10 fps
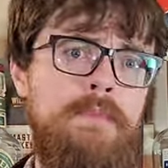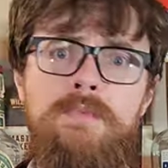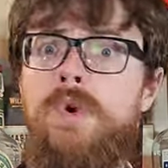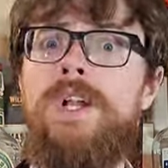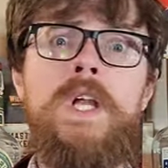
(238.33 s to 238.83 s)

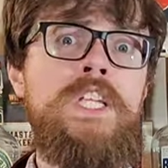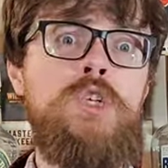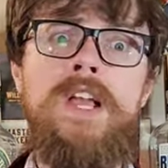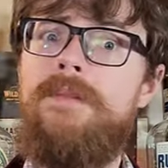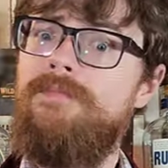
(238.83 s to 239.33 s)
Midwinter Night's
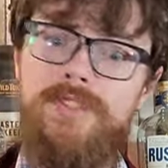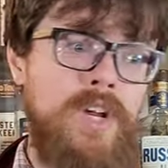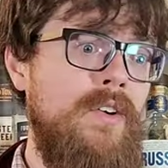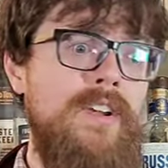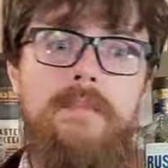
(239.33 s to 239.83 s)
Dram,
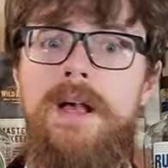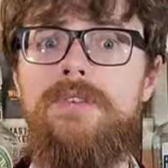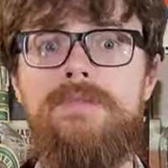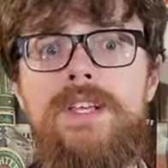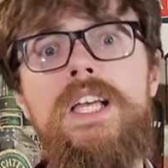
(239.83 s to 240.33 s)
sorry, I'm
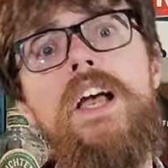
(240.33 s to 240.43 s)
out.